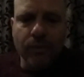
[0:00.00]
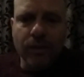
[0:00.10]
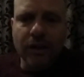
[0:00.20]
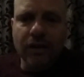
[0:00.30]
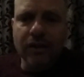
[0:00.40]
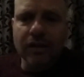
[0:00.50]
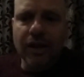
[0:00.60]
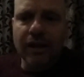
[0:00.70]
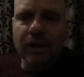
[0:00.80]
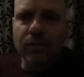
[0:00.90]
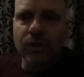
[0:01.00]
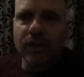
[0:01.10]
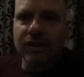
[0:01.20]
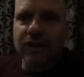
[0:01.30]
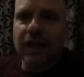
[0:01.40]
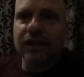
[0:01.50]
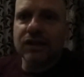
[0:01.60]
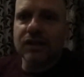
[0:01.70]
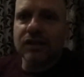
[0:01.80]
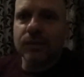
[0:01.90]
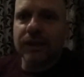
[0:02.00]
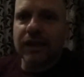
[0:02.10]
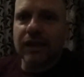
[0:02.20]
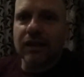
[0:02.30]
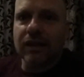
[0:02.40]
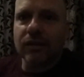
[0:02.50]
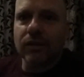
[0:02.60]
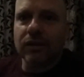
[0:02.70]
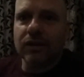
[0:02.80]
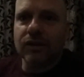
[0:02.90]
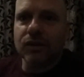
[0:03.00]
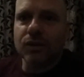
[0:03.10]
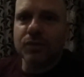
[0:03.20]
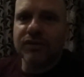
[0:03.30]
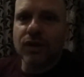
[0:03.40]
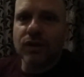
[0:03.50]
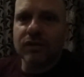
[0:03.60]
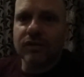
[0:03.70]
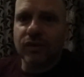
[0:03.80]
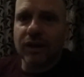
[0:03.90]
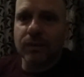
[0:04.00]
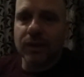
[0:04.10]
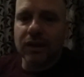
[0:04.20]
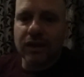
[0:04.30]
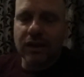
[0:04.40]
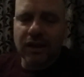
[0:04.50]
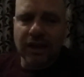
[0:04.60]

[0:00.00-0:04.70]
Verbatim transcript: we're going to end up doing challenges at the weekend, I think. I'm going to do normal vlogs throughout the week.